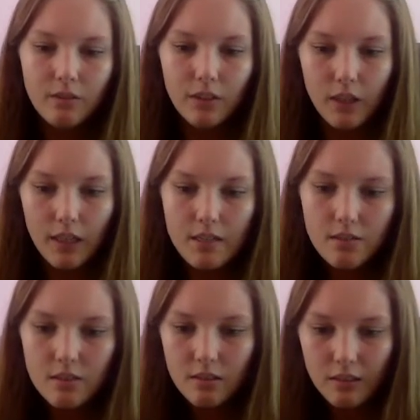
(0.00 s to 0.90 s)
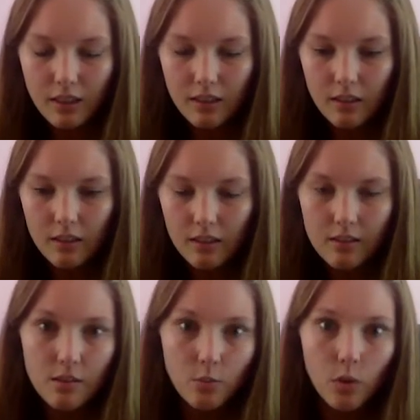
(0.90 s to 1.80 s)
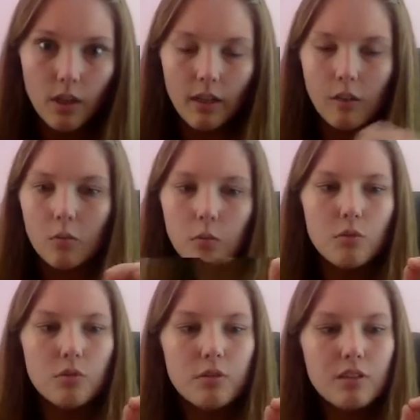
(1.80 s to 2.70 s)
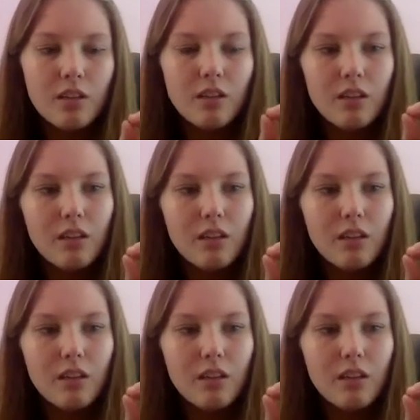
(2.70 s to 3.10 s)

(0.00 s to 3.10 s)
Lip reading: Very nice. Here is the one I almost